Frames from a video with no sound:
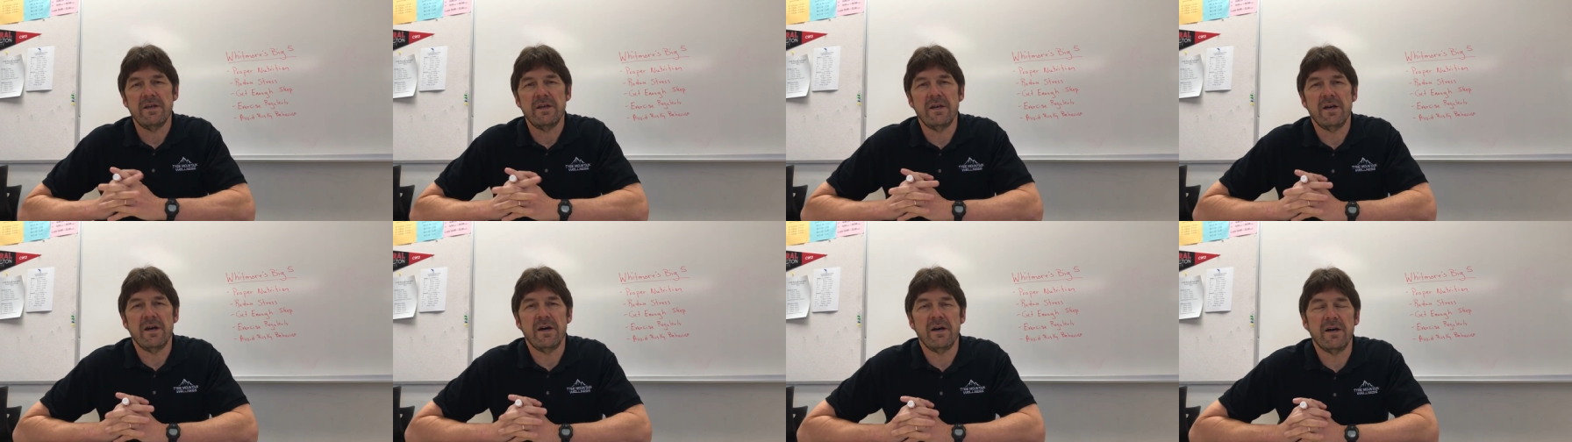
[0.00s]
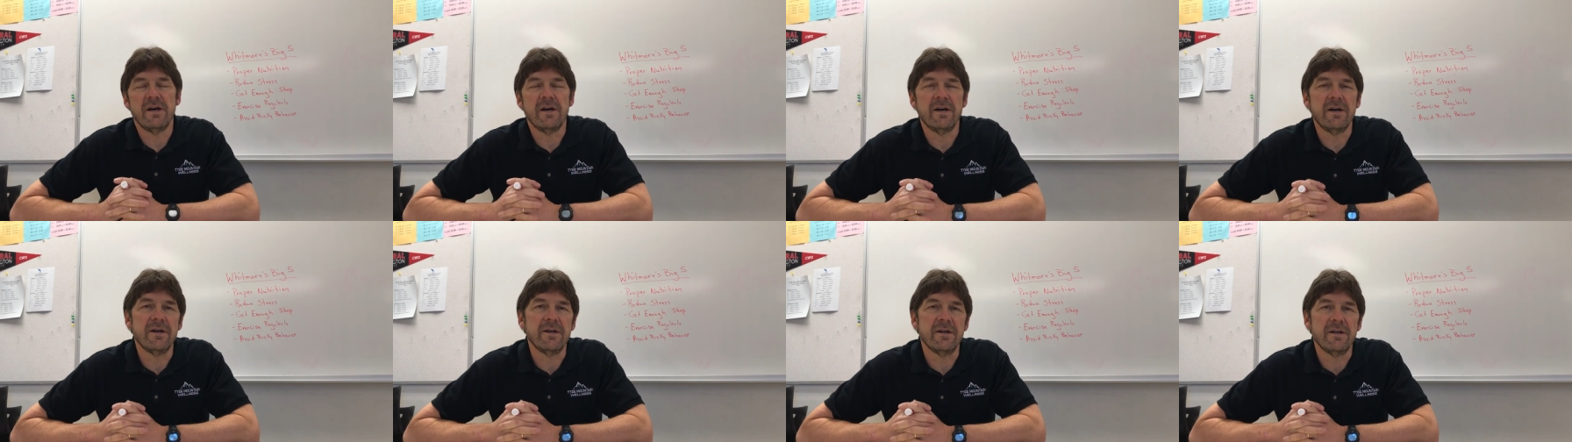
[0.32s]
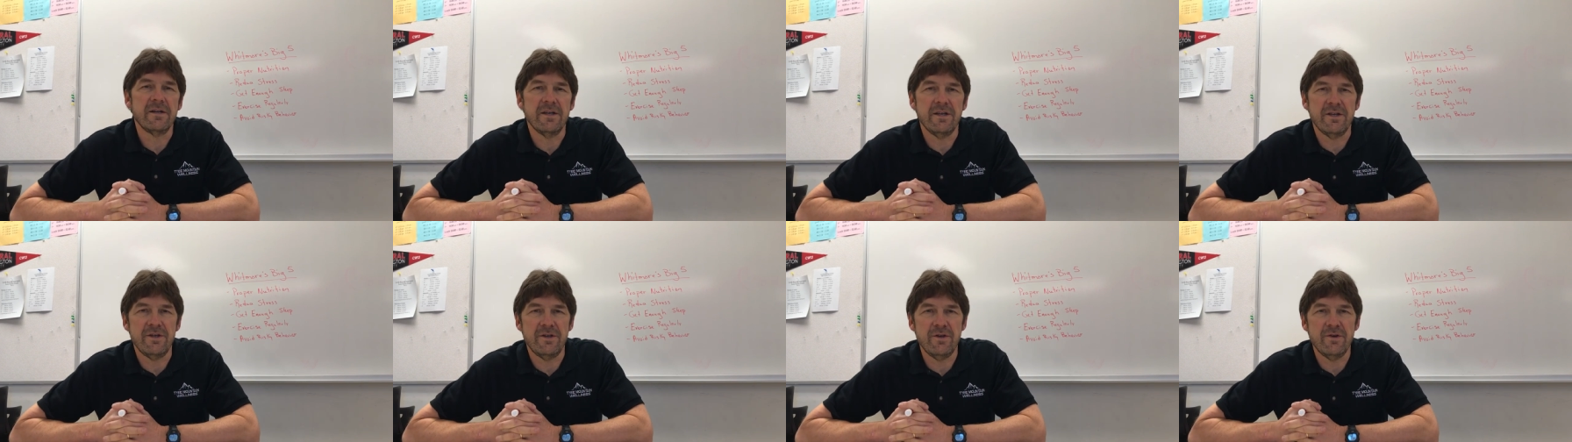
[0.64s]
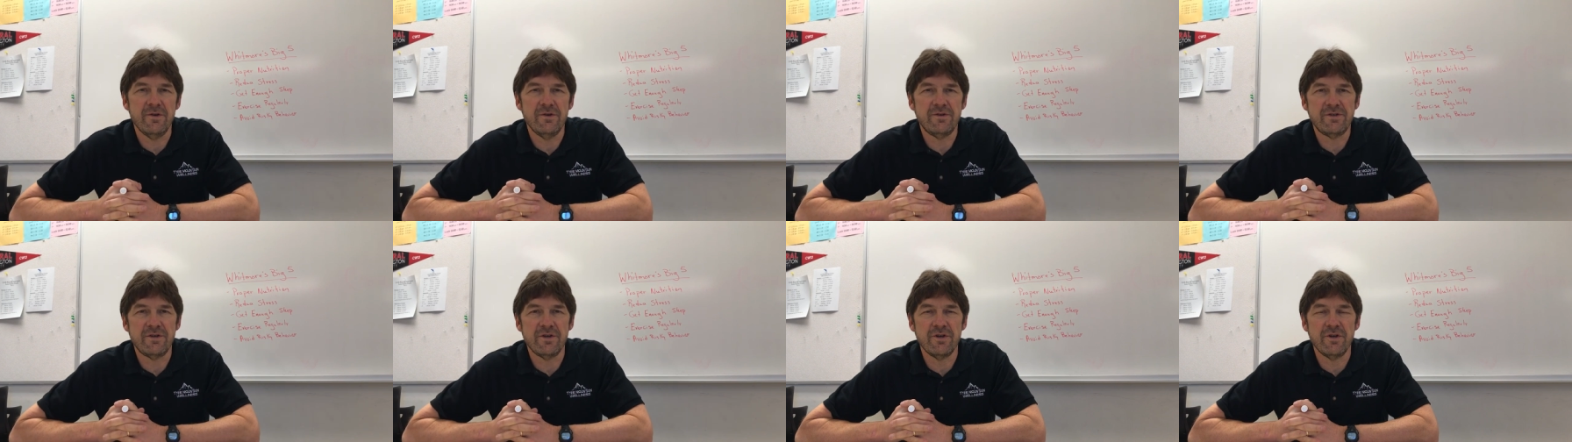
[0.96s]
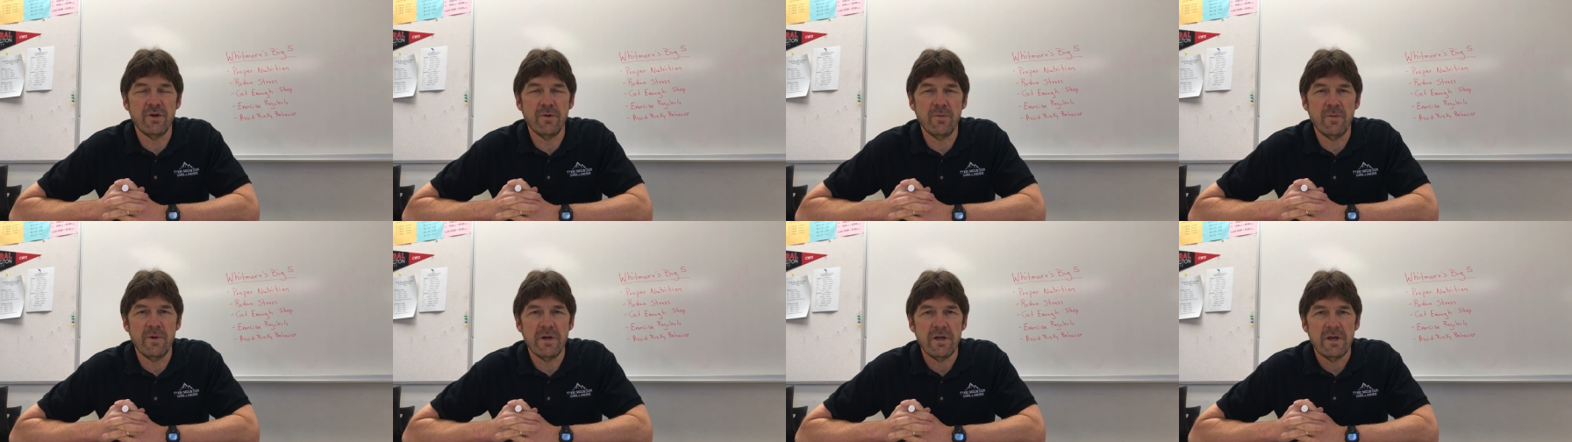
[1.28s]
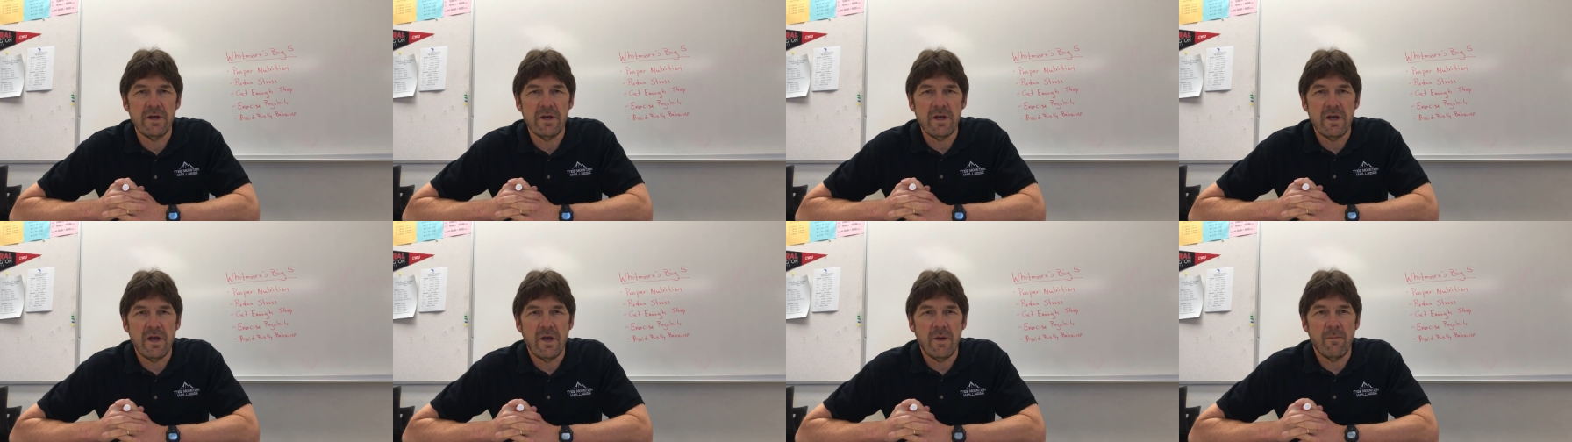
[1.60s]
uh, in YouTube,
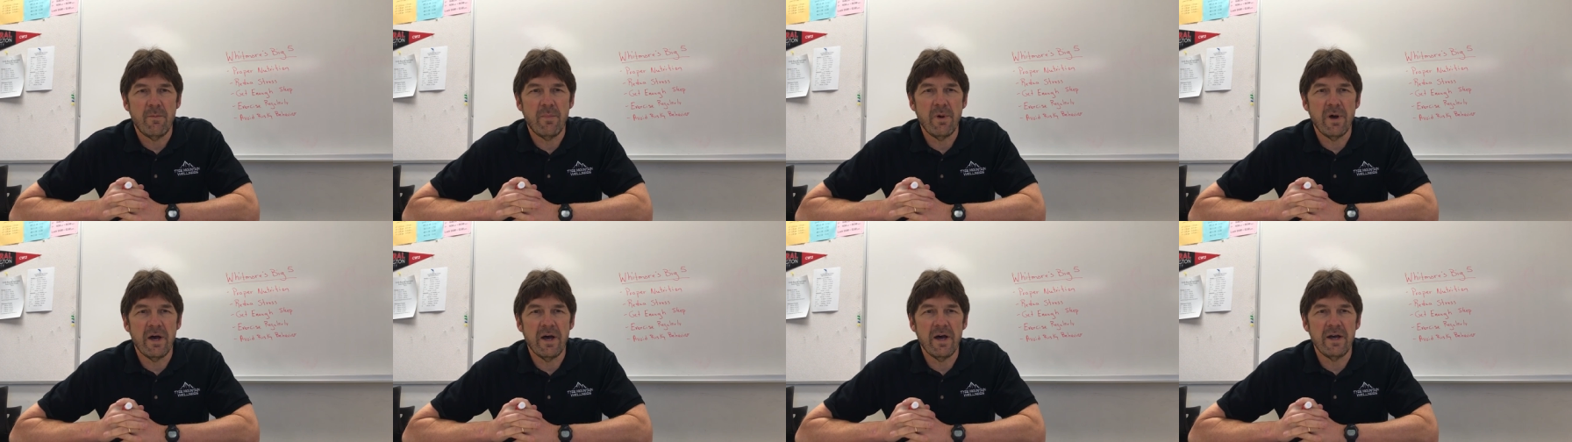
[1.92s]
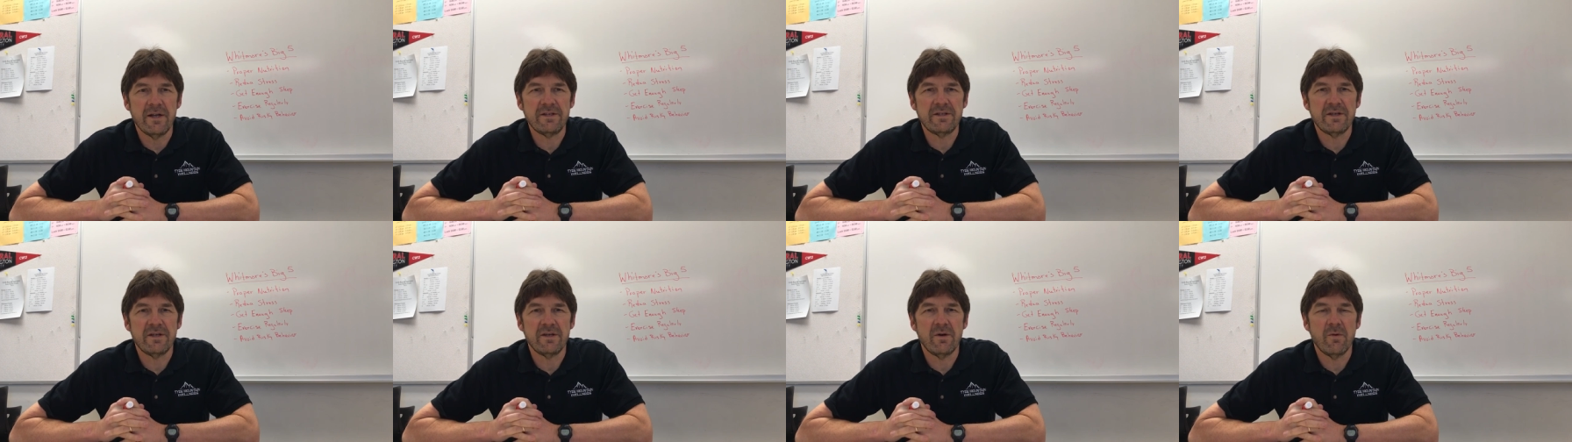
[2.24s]
but